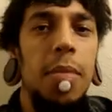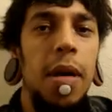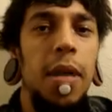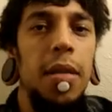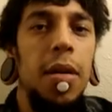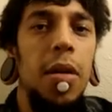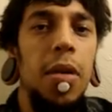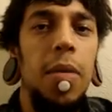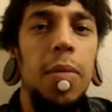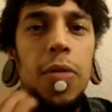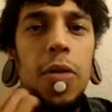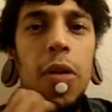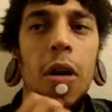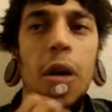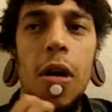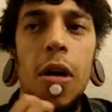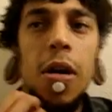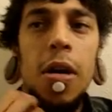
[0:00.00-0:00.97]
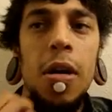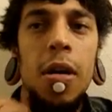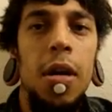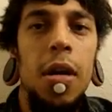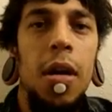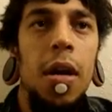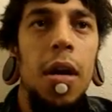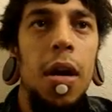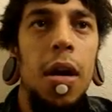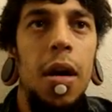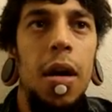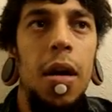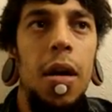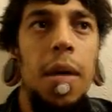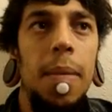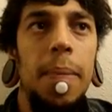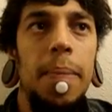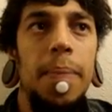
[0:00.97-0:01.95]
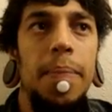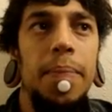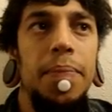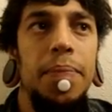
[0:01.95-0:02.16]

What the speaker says: lobes are um,